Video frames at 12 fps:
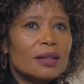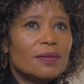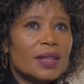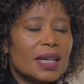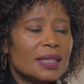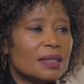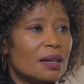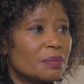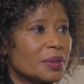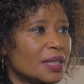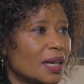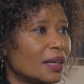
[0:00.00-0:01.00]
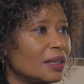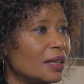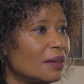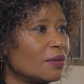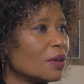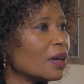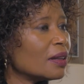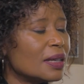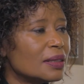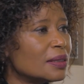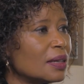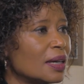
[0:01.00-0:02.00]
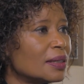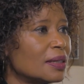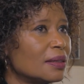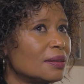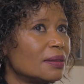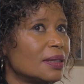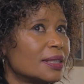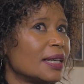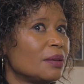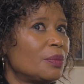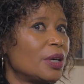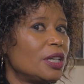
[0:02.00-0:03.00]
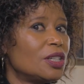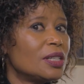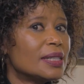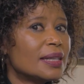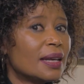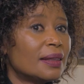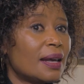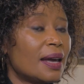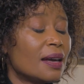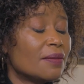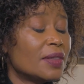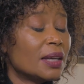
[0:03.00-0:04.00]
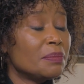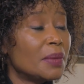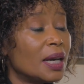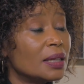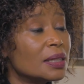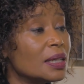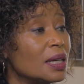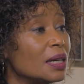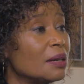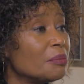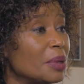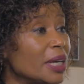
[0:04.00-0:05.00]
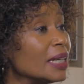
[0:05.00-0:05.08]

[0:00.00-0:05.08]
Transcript: of the examples I can give you are there's certain celebrations that they have that might be